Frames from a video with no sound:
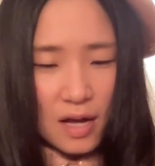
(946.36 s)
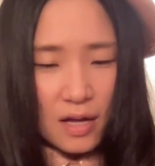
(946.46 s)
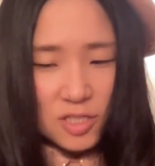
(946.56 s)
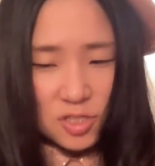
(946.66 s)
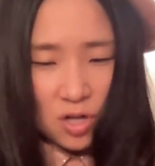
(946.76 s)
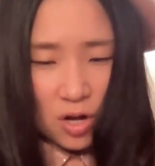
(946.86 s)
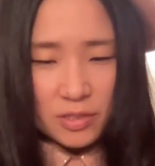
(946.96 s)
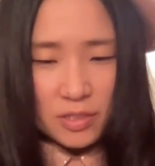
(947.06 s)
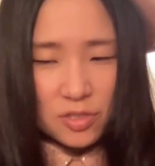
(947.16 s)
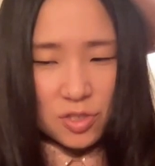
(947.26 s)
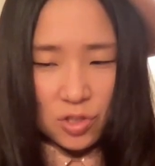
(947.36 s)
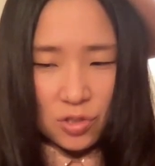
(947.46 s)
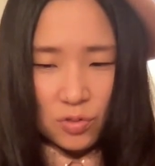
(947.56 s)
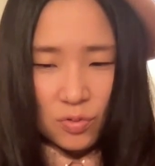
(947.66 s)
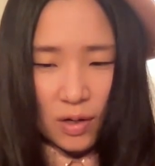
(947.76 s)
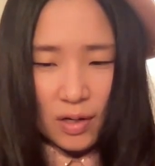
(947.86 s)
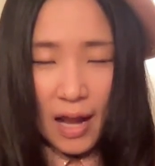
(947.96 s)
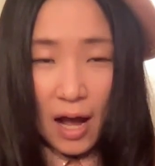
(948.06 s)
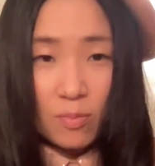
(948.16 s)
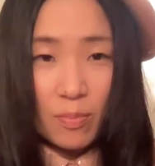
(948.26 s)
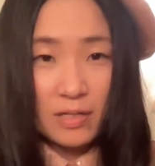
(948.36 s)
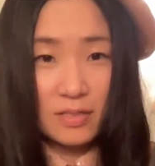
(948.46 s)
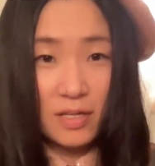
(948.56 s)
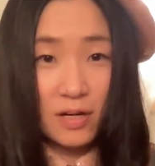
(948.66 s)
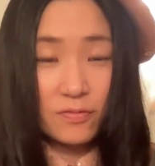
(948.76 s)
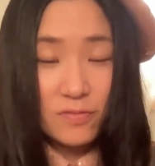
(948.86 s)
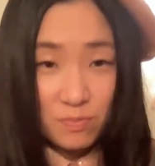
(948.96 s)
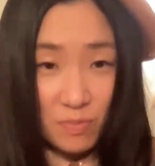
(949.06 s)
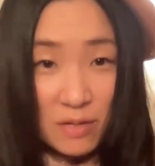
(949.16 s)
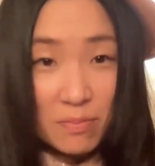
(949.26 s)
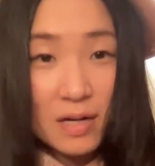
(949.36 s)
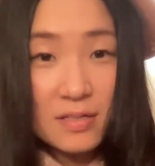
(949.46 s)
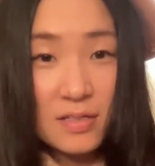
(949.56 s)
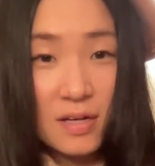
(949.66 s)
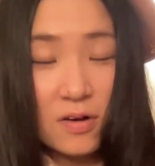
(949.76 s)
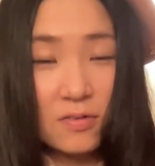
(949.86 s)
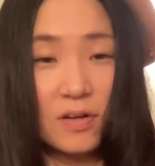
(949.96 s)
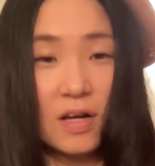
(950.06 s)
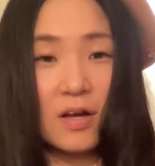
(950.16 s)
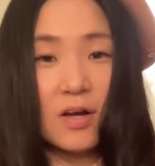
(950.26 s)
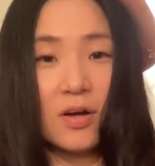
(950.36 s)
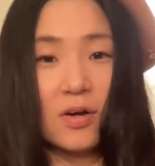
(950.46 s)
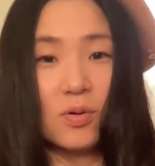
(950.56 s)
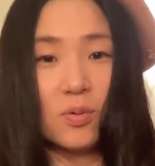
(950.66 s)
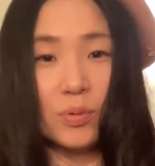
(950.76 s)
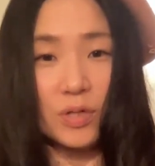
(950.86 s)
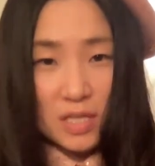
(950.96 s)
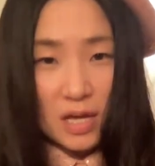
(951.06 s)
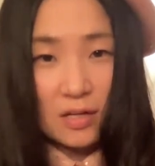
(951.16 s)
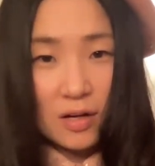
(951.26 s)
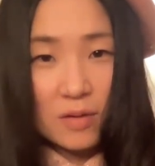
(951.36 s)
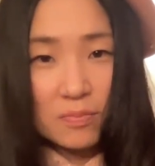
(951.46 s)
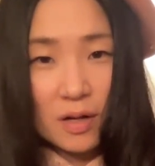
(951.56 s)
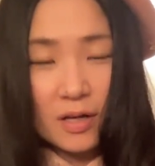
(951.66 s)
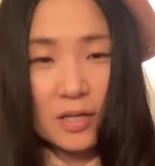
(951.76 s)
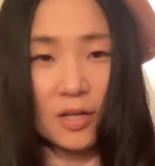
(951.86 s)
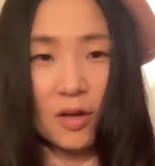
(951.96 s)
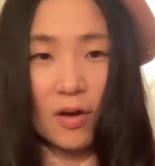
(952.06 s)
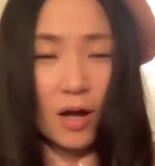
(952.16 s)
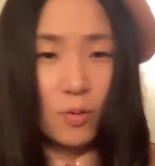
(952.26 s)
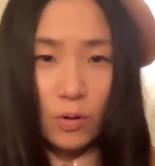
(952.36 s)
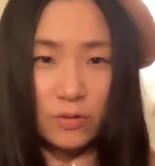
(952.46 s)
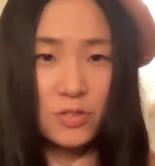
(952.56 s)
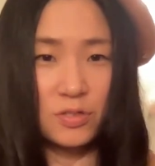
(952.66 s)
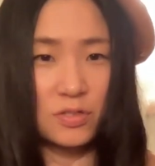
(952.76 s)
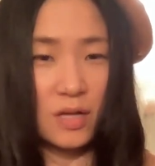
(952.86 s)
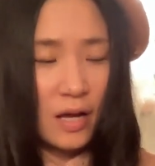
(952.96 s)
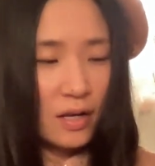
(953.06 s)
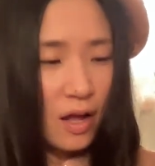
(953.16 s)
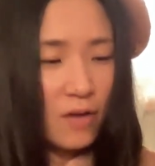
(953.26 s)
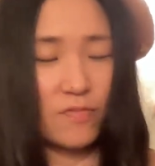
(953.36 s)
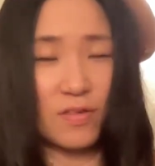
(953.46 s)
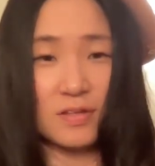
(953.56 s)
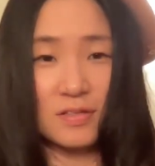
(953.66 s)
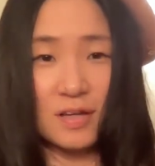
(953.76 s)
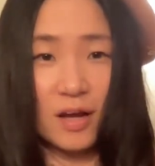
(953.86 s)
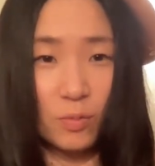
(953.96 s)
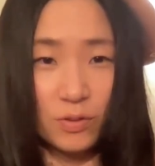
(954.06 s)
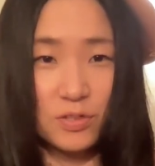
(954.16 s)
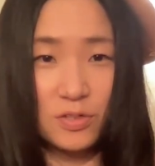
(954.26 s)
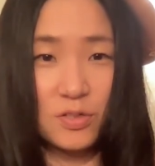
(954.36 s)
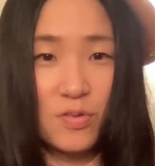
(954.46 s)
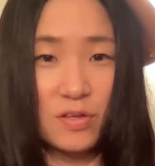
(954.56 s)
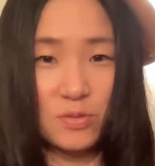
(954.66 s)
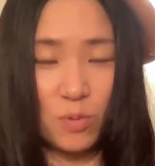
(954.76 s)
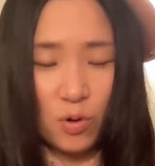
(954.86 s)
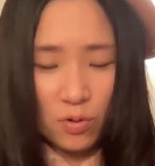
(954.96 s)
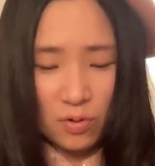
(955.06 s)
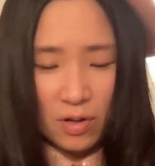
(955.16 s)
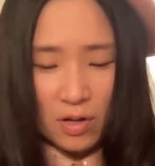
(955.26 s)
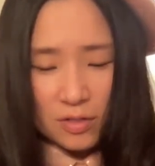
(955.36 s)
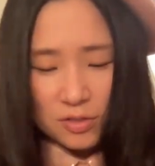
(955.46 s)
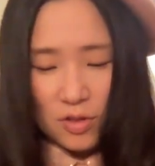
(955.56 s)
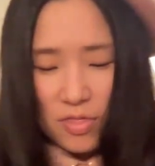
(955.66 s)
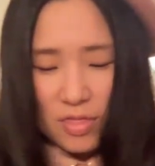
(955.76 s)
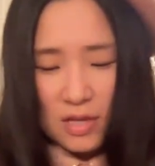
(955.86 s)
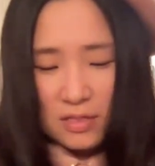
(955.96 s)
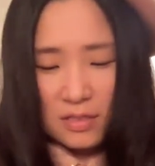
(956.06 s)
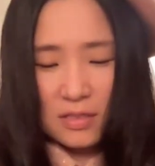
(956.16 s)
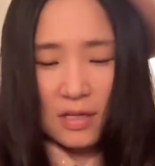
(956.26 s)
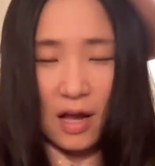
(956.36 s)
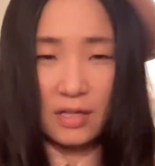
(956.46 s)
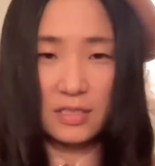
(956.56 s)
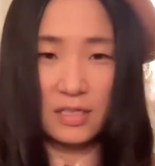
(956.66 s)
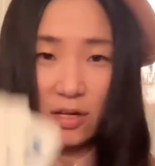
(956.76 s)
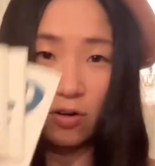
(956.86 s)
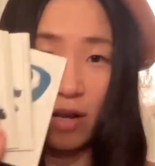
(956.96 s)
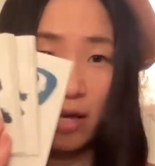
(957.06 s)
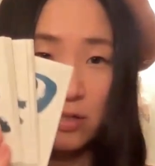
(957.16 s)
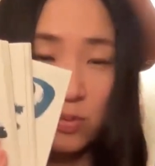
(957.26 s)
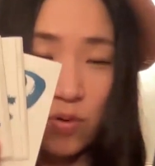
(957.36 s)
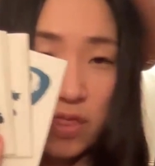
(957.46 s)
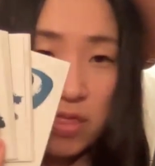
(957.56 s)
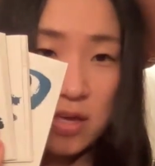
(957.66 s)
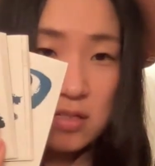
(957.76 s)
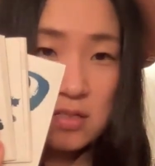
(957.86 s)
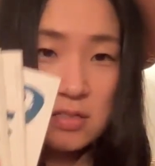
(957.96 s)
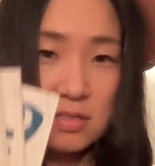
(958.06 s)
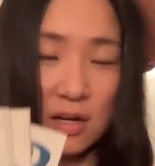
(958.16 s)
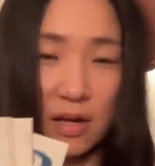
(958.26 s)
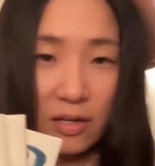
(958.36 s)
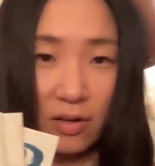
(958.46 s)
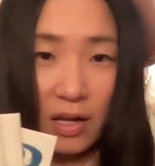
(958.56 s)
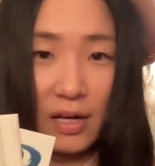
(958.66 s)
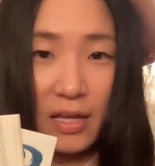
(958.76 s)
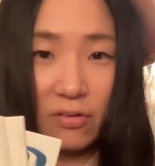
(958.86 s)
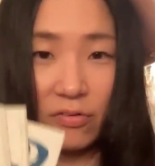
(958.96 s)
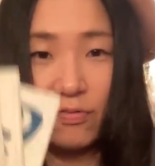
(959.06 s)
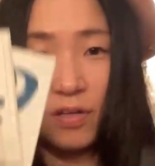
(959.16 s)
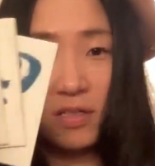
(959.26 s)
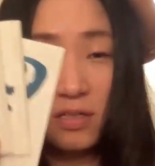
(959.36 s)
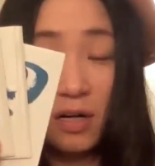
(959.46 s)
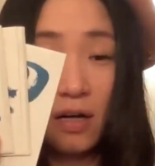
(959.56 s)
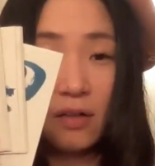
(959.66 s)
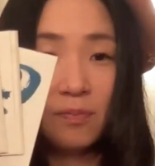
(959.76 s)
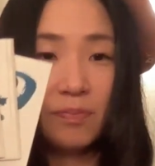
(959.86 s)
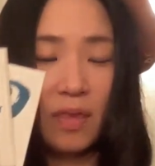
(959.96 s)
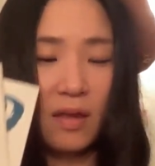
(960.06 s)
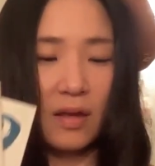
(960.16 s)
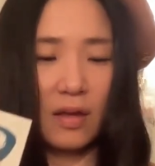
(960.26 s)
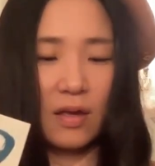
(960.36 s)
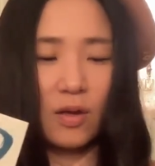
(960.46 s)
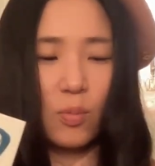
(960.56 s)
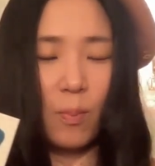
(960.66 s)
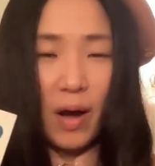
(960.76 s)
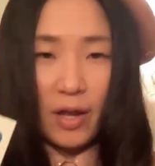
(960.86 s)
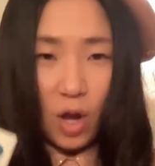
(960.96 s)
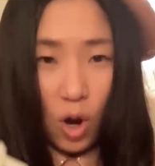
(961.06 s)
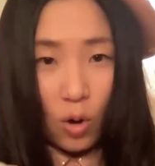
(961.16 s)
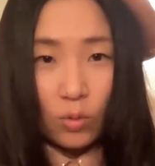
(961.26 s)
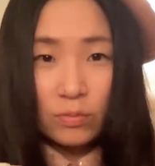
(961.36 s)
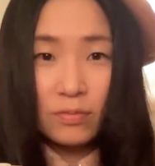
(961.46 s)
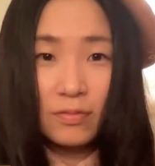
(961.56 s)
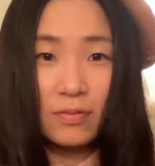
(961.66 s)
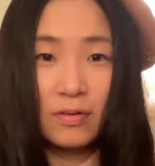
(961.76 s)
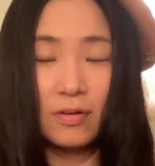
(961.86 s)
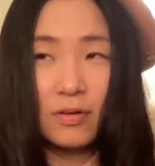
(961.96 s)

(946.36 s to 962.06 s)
I started to allow myself to be myself, which ended up like, you know, I love this, I want to do this more. So this actually connects with this, like in a calligraphy style, my own